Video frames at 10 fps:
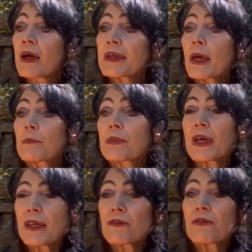Yep,
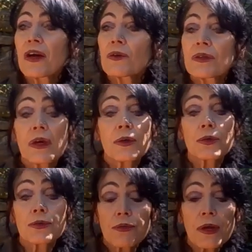it felt
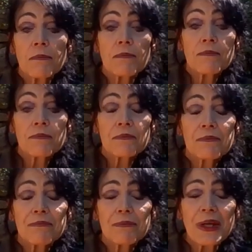grim.
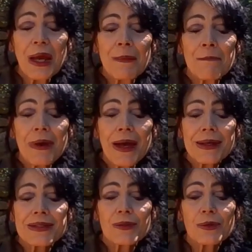But I'm
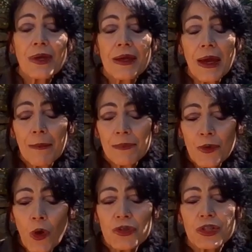back. So I'm
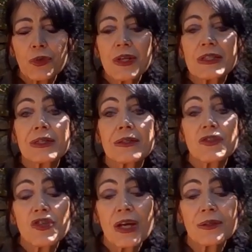not quitting
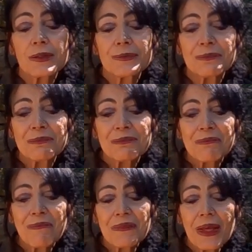the channel.
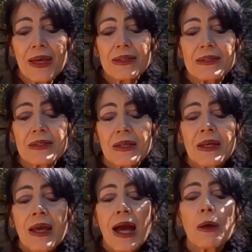And
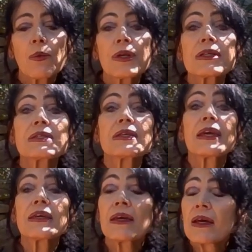I want to
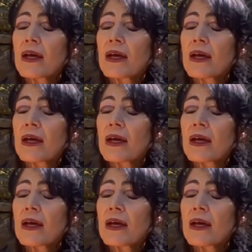say,